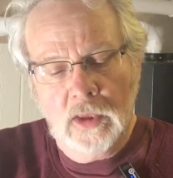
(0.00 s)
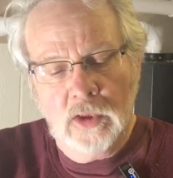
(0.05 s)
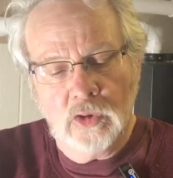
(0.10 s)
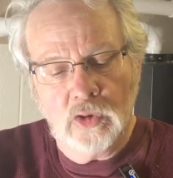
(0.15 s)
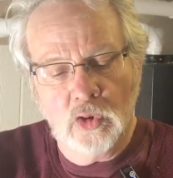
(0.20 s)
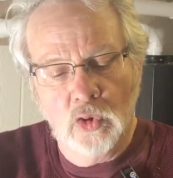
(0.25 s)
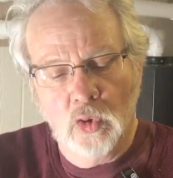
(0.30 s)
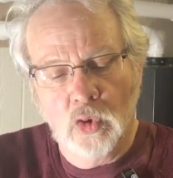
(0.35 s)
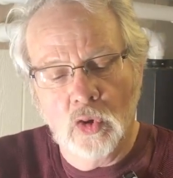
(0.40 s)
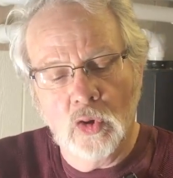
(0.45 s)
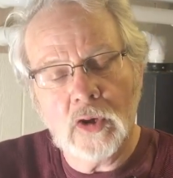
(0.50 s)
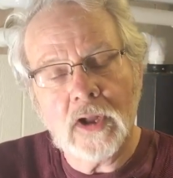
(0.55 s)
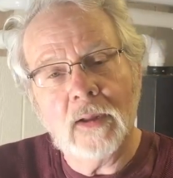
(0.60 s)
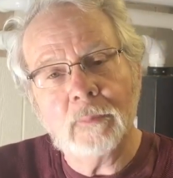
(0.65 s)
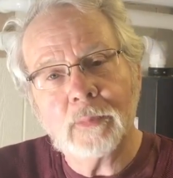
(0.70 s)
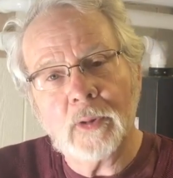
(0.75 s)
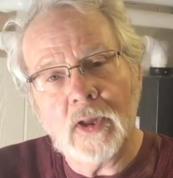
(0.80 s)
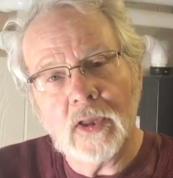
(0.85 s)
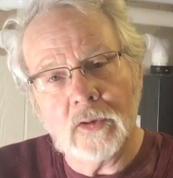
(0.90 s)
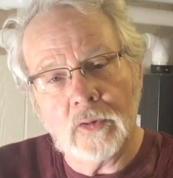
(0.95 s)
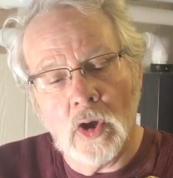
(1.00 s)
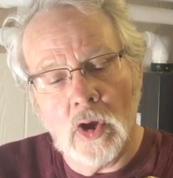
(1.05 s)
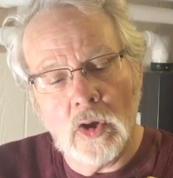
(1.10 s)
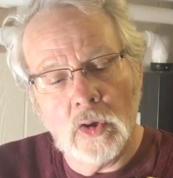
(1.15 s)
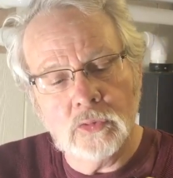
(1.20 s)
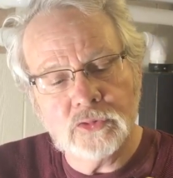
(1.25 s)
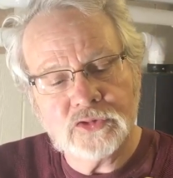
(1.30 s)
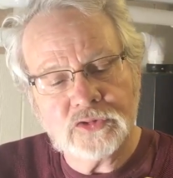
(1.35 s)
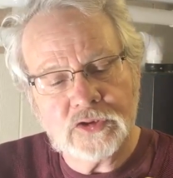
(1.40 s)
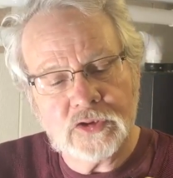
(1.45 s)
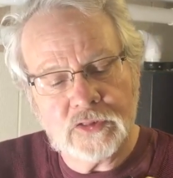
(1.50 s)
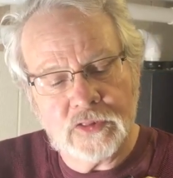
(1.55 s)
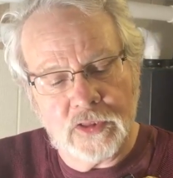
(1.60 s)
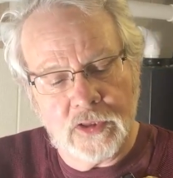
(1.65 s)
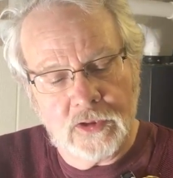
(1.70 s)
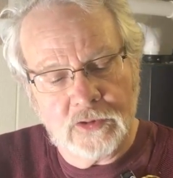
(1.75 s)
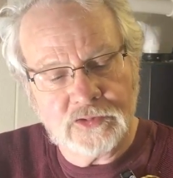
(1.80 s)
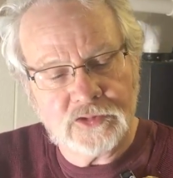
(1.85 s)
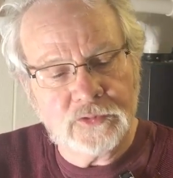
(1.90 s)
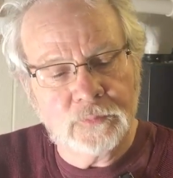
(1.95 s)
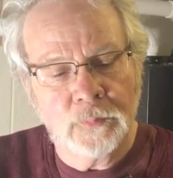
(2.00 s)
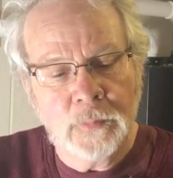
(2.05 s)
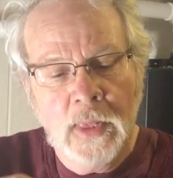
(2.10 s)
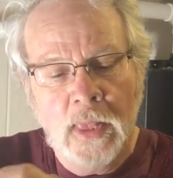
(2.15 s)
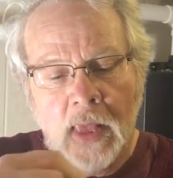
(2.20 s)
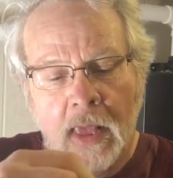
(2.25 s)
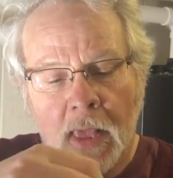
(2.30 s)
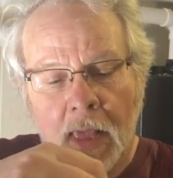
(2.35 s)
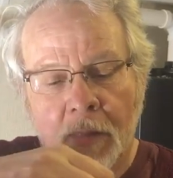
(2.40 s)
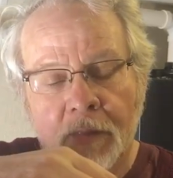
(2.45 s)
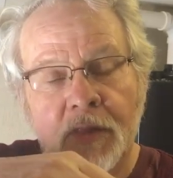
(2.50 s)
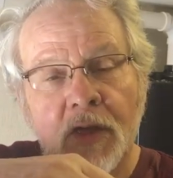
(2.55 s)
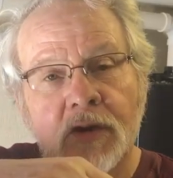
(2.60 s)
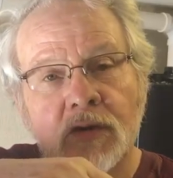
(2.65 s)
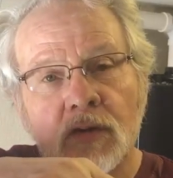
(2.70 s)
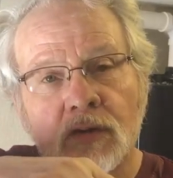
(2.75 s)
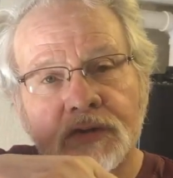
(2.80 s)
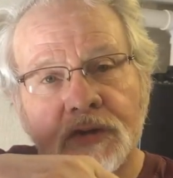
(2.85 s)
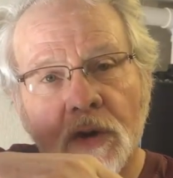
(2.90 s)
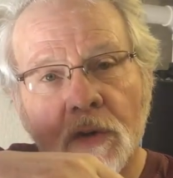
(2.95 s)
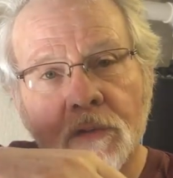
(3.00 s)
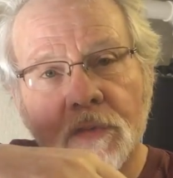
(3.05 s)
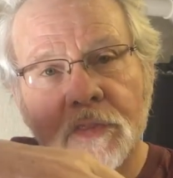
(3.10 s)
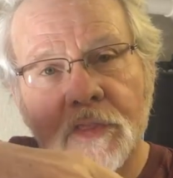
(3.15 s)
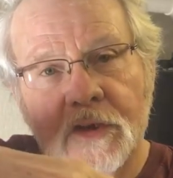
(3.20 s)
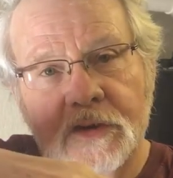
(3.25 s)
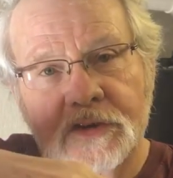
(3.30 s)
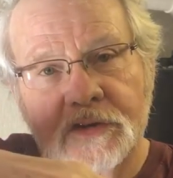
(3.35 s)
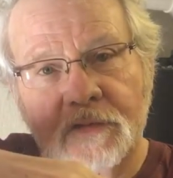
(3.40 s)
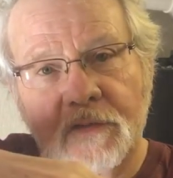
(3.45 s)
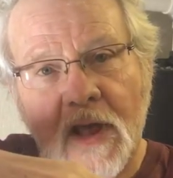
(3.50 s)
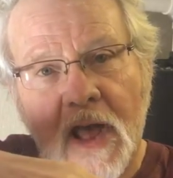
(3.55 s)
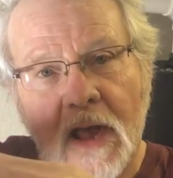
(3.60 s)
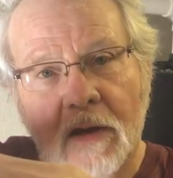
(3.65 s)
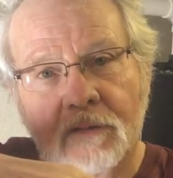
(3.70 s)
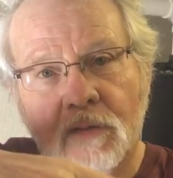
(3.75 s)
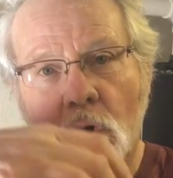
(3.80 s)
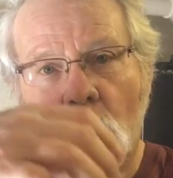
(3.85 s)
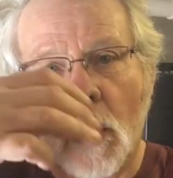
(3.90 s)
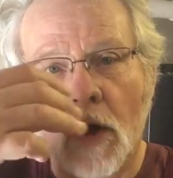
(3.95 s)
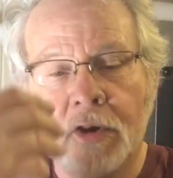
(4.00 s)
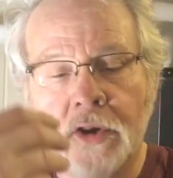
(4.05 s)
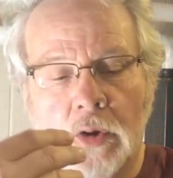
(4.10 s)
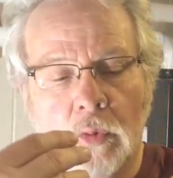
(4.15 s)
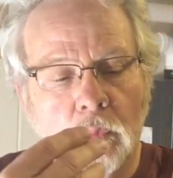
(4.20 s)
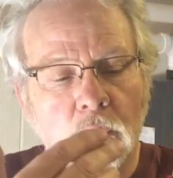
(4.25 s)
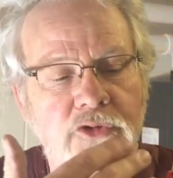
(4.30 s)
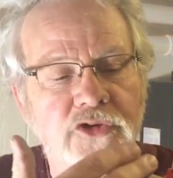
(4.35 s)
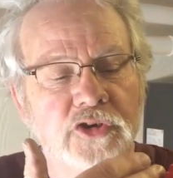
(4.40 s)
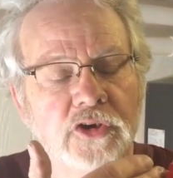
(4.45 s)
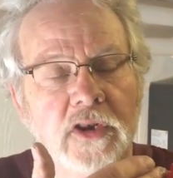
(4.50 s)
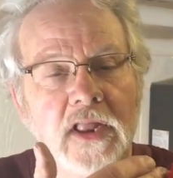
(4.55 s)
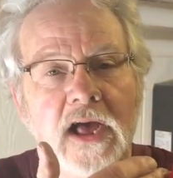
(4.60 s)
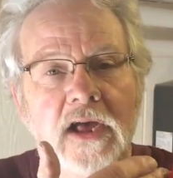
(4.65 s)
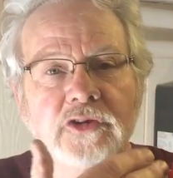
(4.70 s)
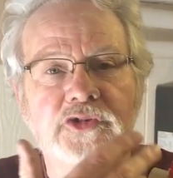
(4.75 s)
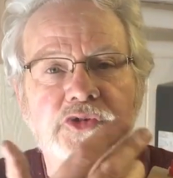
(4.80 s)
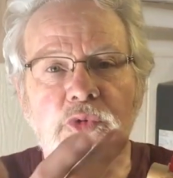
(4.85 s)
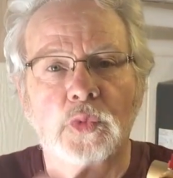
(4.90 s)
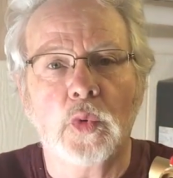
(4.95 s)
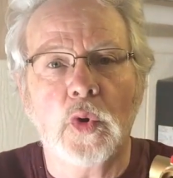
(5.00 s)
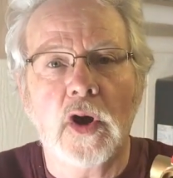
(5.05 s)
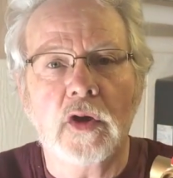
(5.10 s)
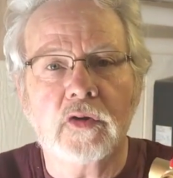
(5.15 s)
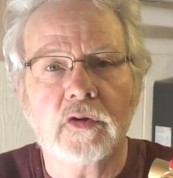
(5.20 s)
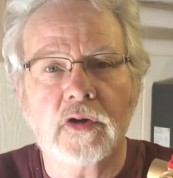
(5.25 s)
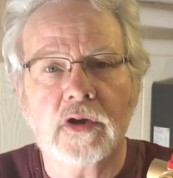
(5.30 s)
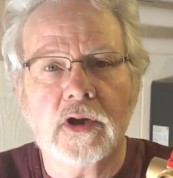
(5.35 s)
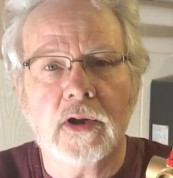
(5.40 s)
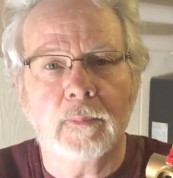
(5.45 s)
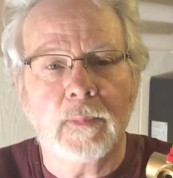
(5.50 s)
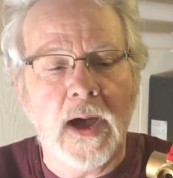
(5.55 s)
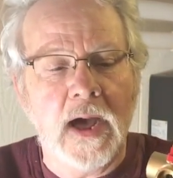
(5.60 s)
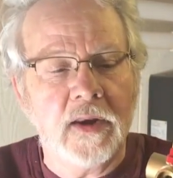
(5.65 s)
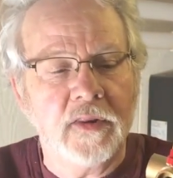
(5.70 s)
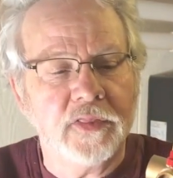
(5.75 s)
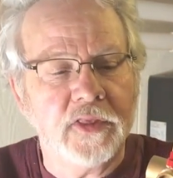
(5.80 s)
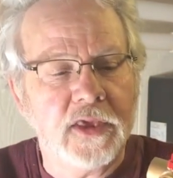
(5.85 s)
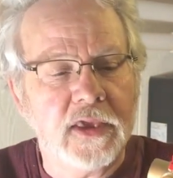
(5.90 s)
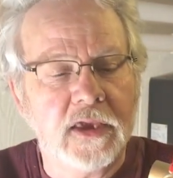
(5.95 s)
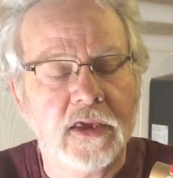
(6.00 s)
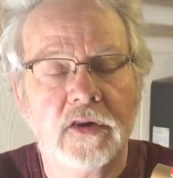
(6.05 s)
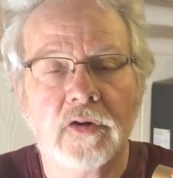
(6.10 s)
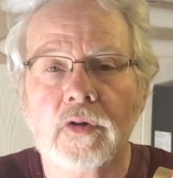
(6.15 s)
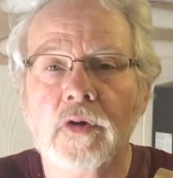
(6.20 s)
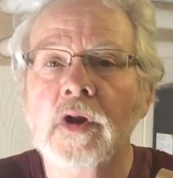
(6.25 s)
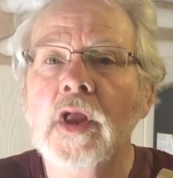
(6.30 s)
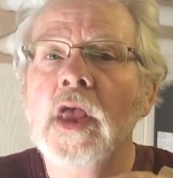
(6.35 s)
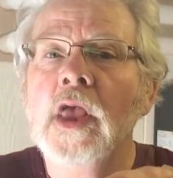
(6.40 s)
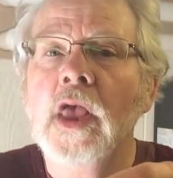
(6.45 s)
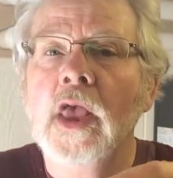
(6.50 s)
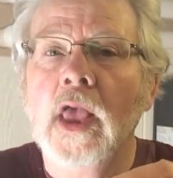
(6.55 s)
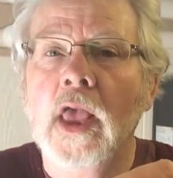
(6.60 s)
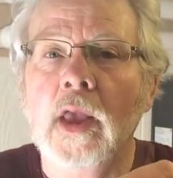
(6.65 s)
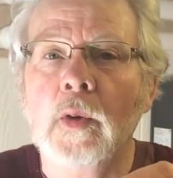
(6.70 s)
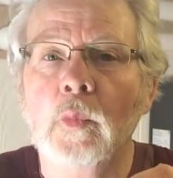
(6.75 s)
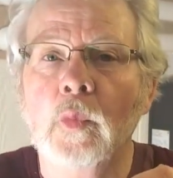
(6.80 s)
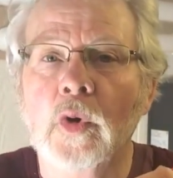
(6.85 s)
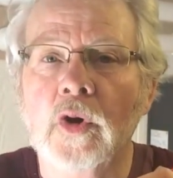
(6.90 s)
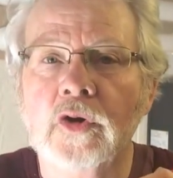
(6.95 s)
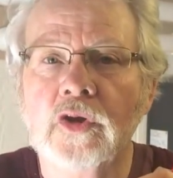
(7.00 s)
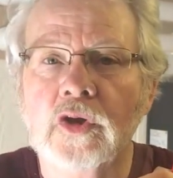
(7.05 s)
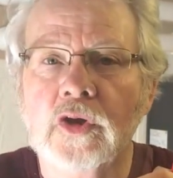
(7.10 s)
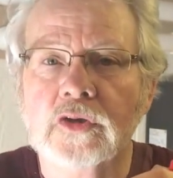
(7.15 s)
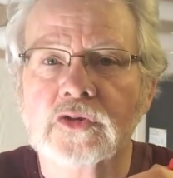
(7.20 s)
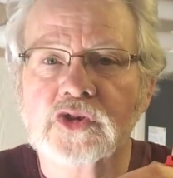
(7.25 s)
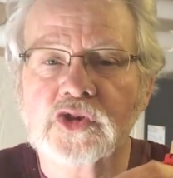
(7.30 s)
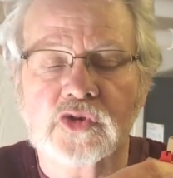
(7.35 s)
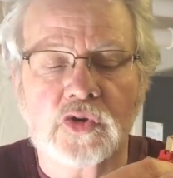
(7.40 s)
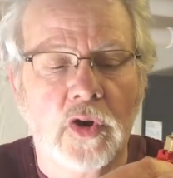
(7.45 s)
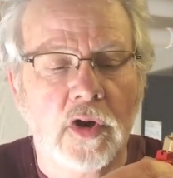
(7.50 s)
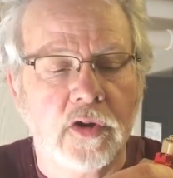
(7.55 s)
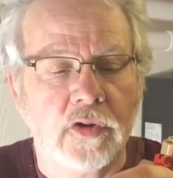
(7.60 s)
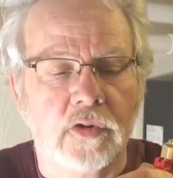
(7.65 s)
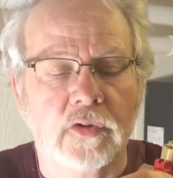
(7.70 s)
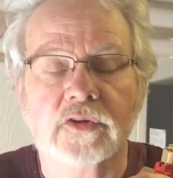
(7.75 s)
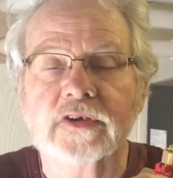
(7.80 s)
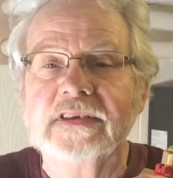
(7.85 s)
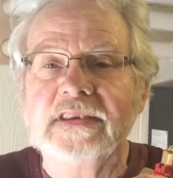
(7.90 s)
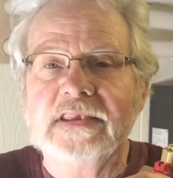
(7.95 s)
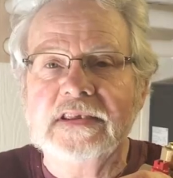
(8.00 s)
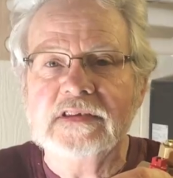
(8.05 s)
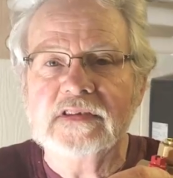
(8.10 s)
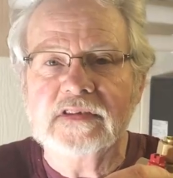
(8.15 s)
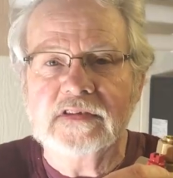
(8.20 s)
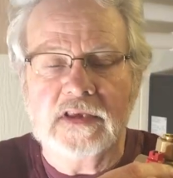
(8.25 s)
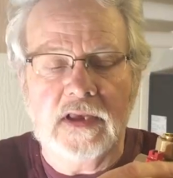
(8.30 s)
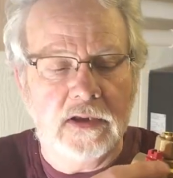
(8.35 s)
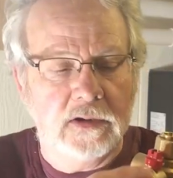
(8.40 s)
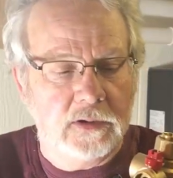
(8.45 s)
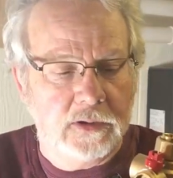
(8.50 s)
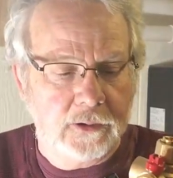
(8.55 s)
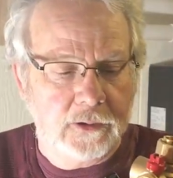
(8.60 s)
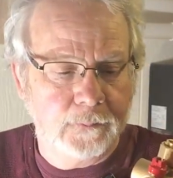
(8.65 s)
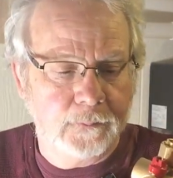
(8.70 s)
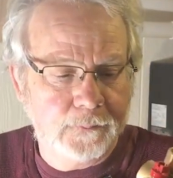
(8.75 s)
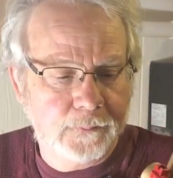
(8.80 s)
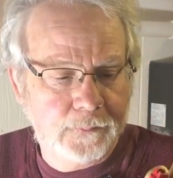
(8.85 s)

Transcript: You'll hook up a hose to this, and then you'll turn this valve on, which allows the water to come out of the heater and where you can start your descaling.